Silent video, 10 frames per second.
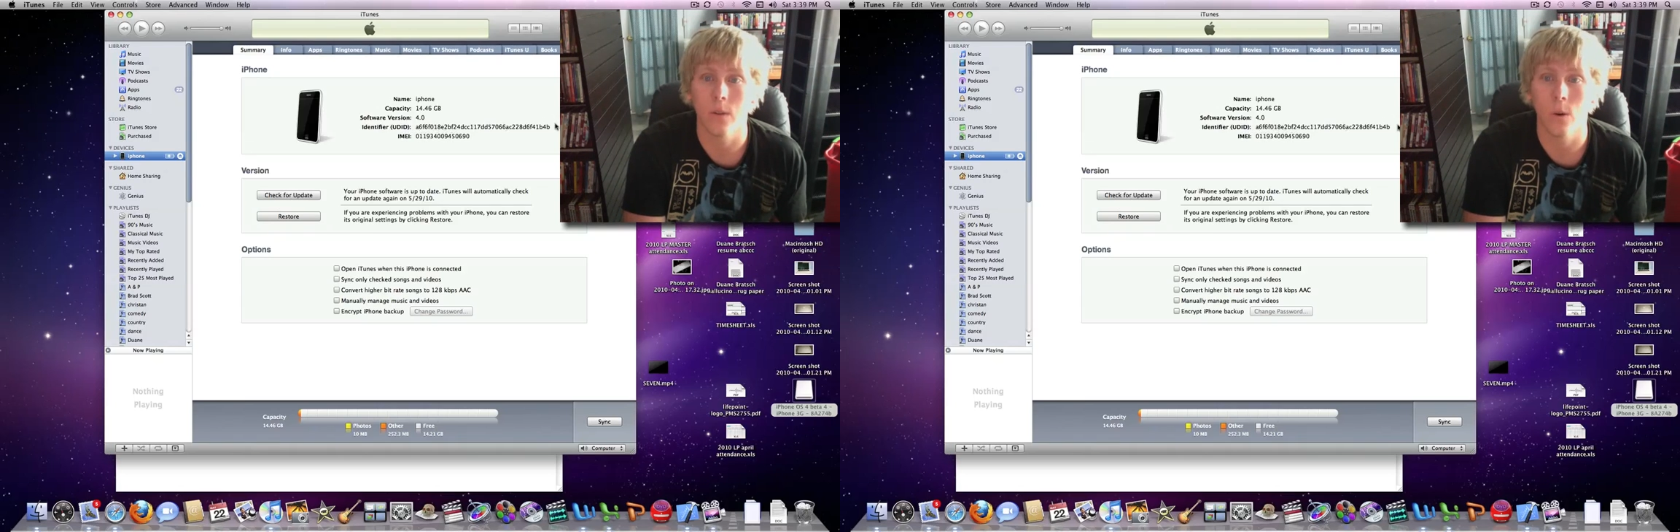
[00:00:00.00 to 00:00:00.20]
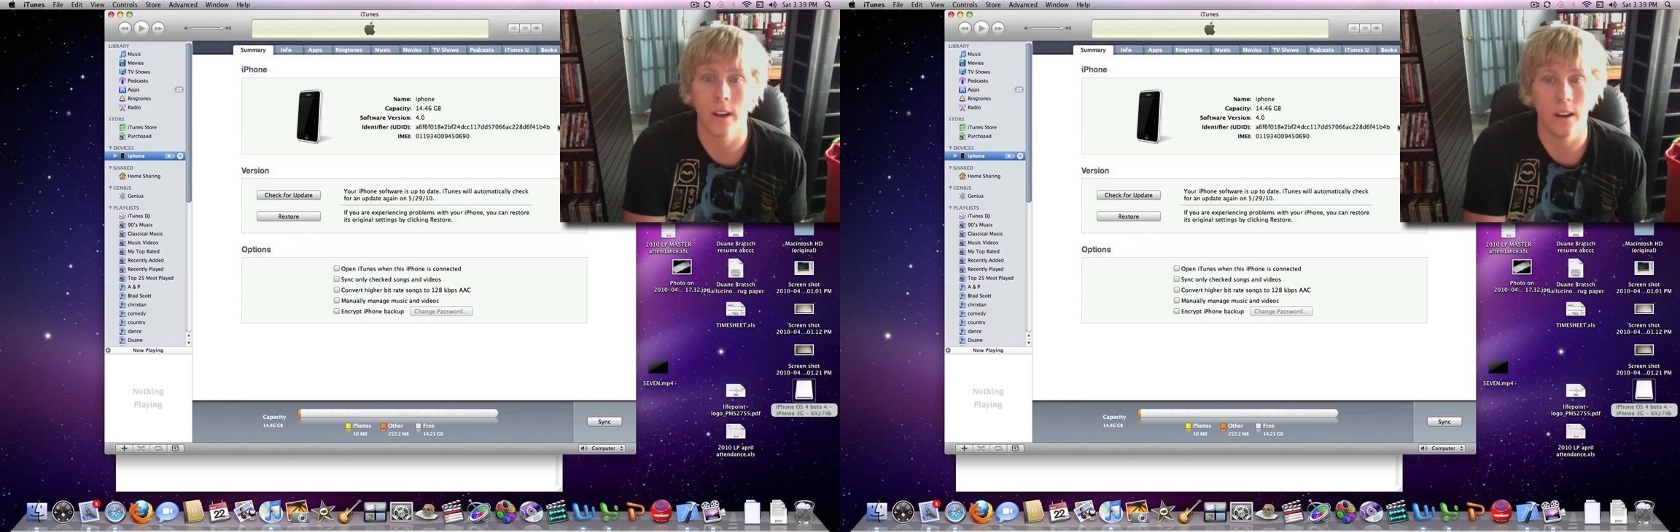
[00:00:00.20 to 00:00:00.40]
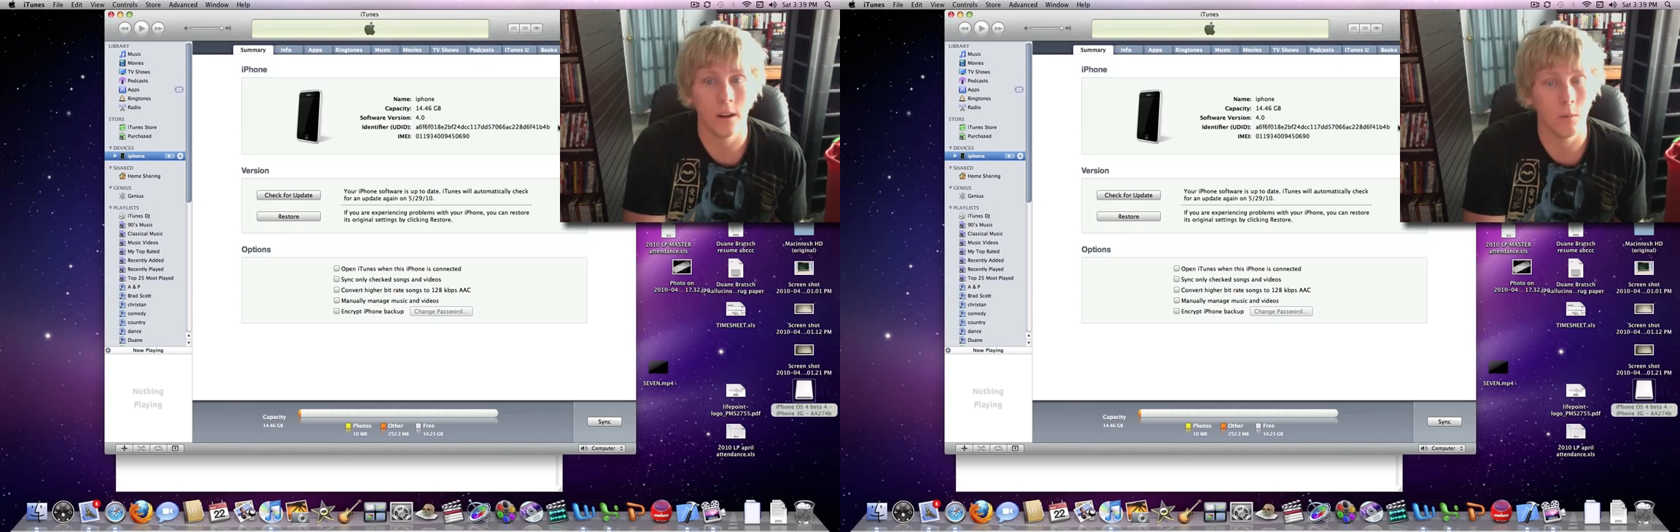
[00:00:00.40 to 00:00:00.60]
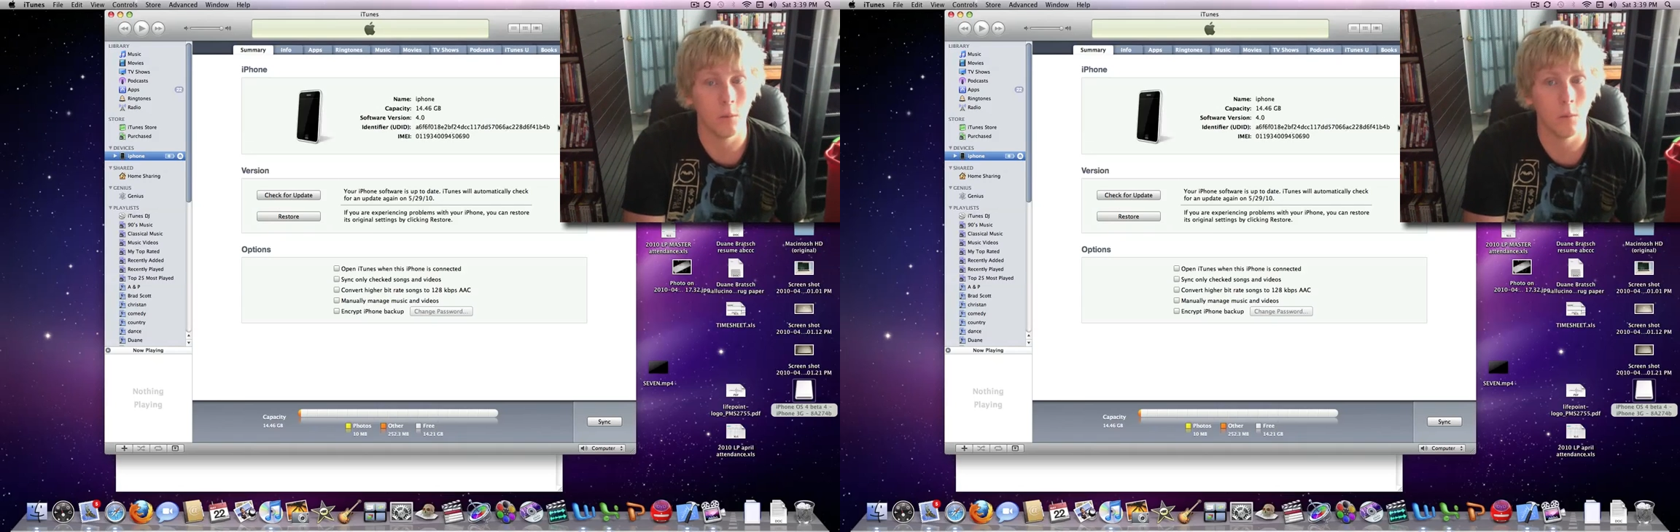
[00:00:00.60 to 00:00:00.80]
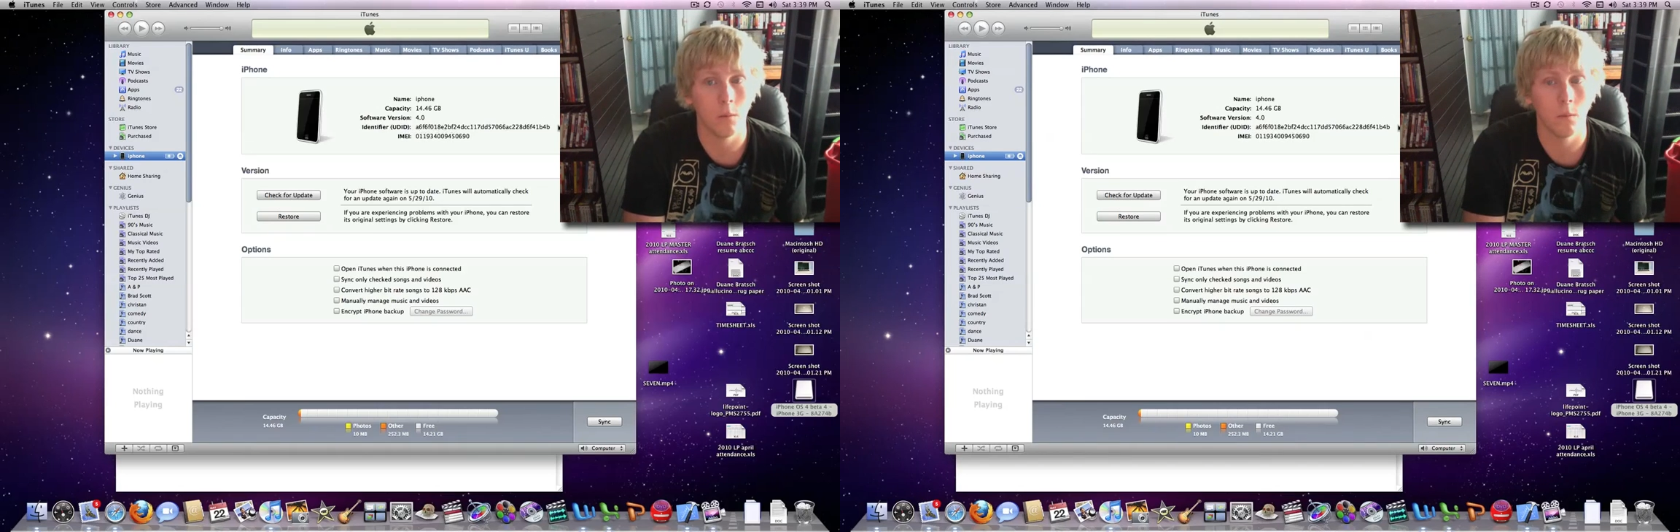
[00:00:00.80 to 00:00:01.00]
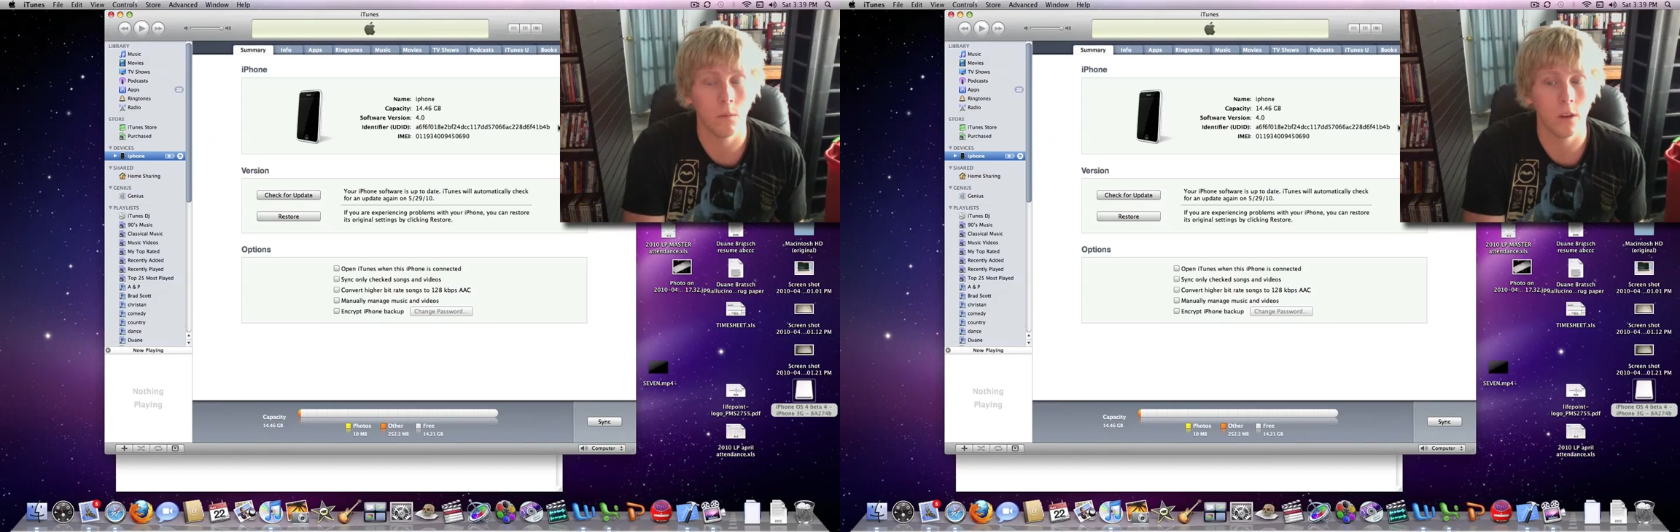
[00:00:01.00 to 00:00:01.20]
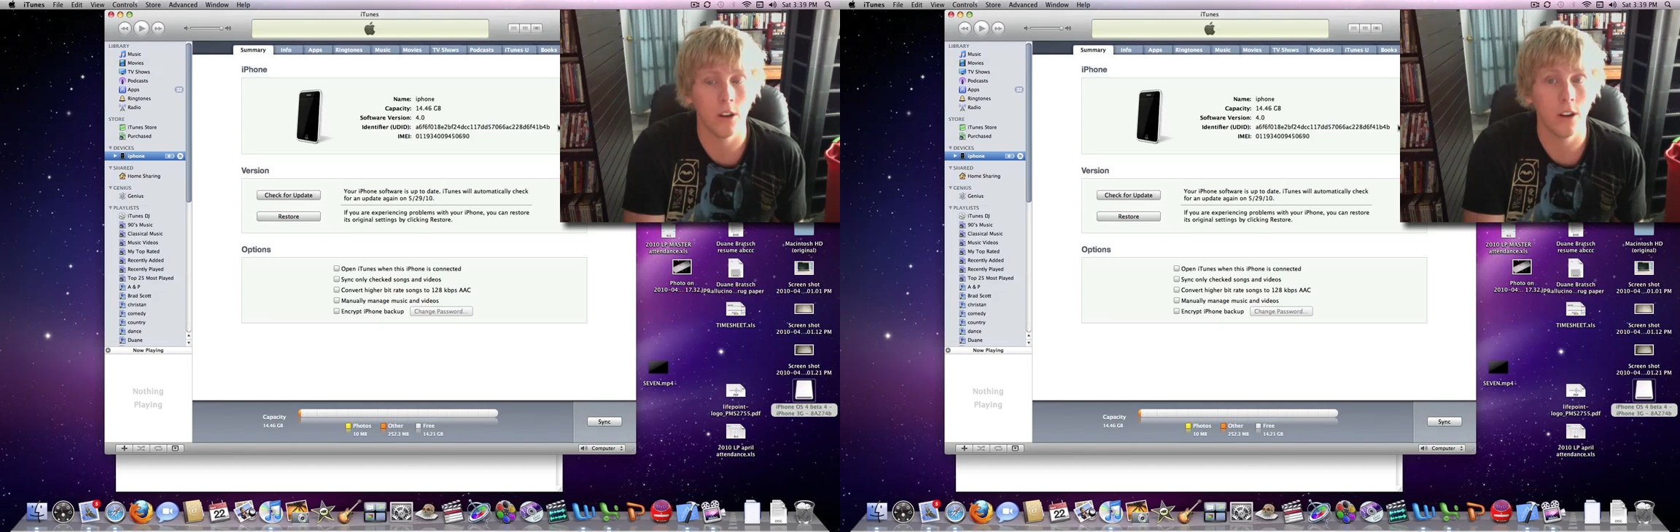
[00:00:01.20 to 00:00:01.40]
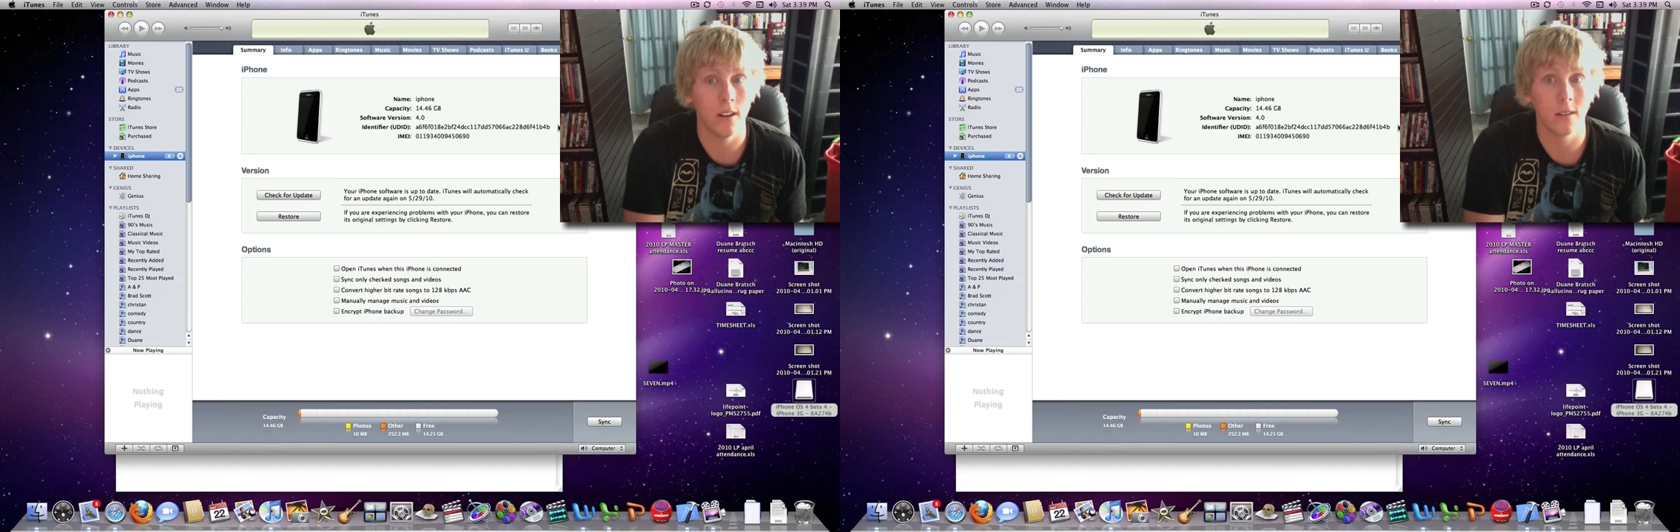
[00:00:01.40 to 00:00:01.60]
40
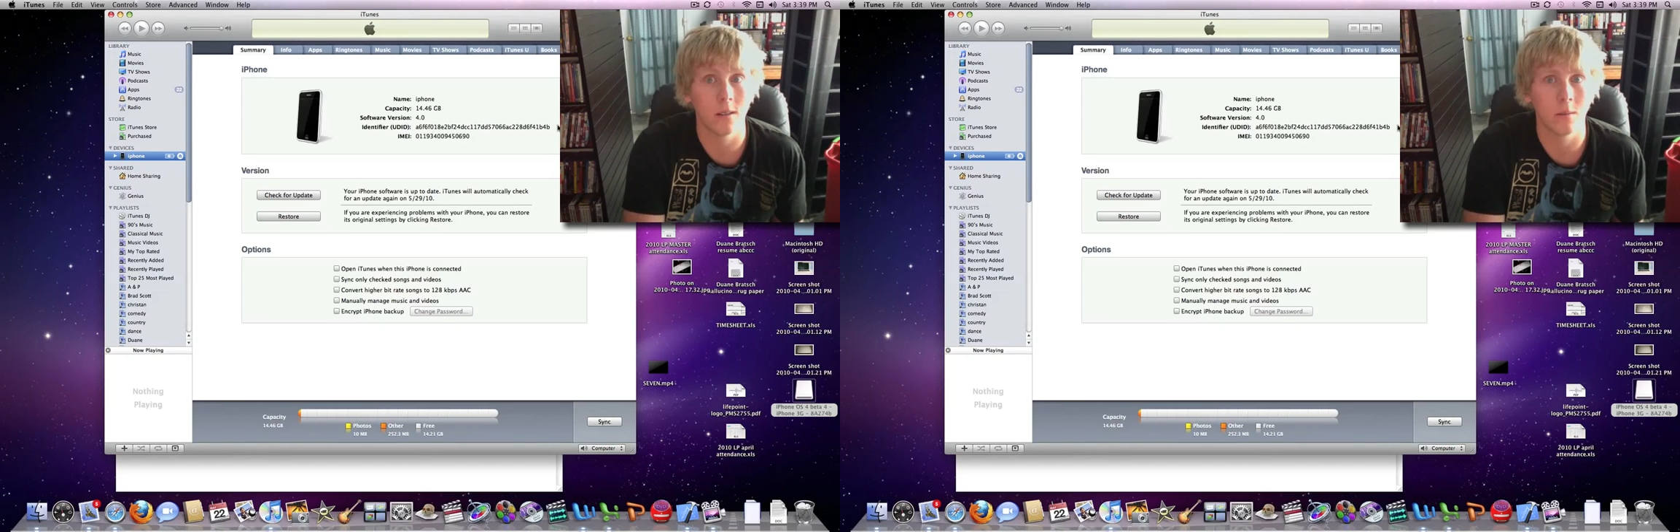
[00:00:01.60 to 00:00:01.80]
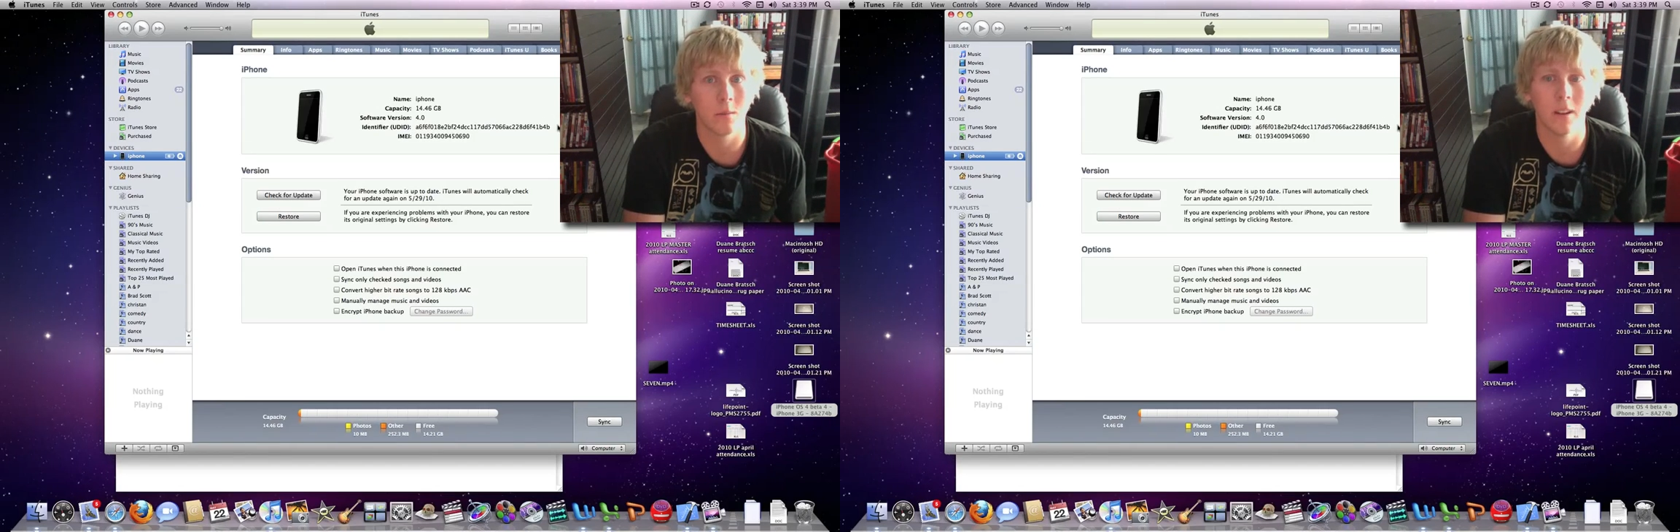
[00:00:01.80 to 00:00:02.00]
digits.